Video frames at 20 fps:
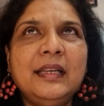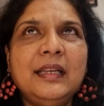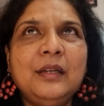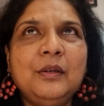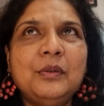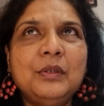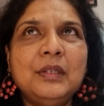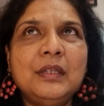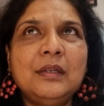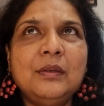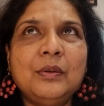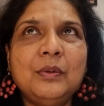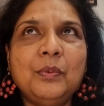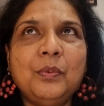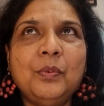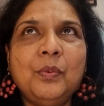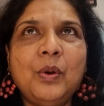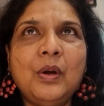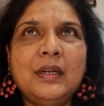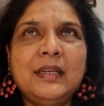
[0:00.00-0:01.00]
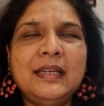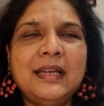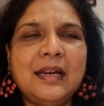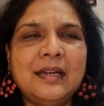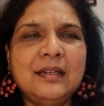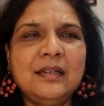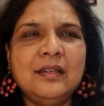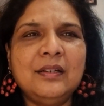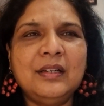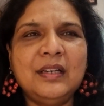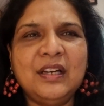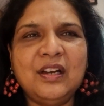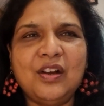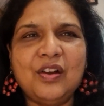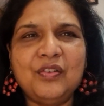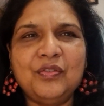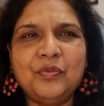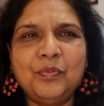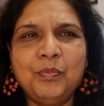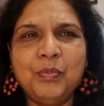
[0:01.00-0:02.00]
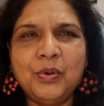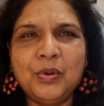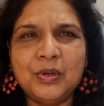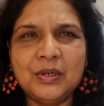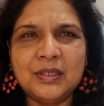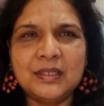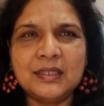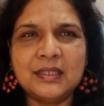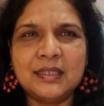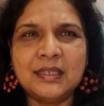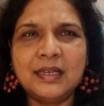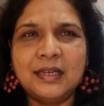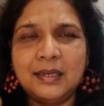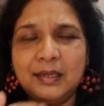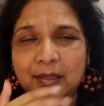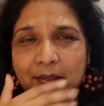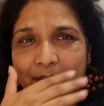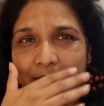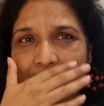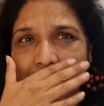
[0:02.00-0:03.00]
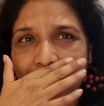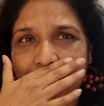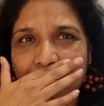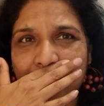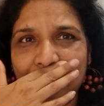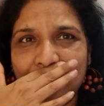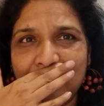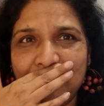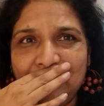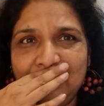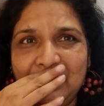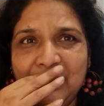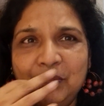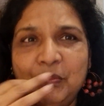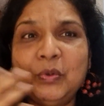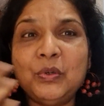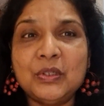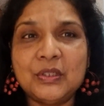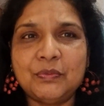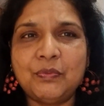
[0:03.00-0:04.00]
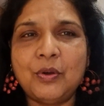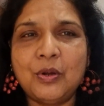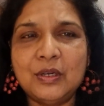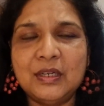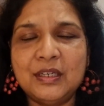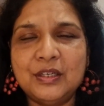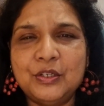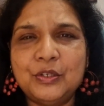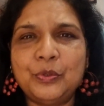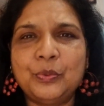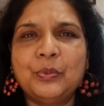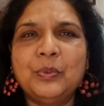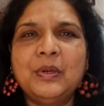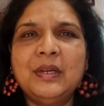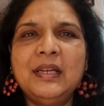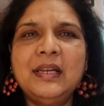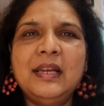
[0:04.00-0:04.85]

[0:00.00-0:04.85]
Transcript: you know, the what category of books uh, you know uh, books fall into.